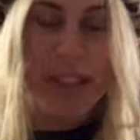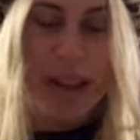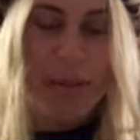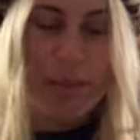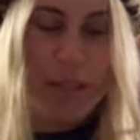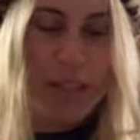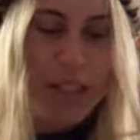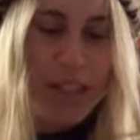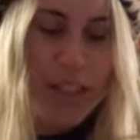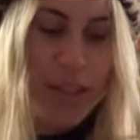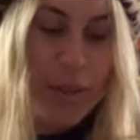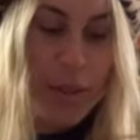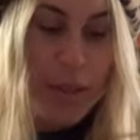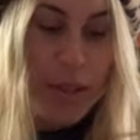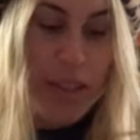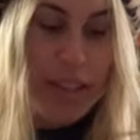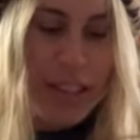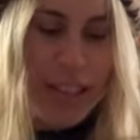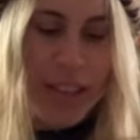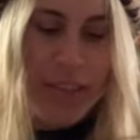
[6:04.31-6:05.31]
option. So we'll
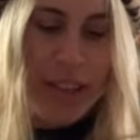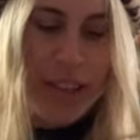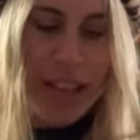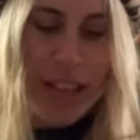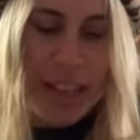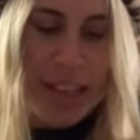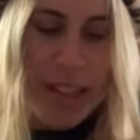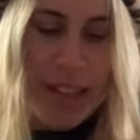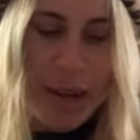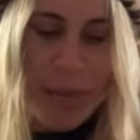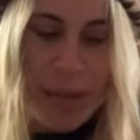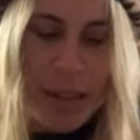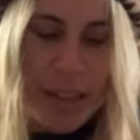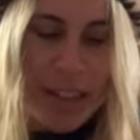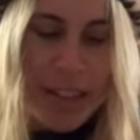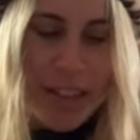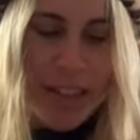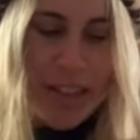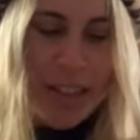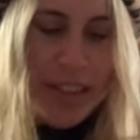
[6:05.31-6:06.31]
see if they
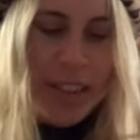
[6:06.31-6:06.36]
accepted.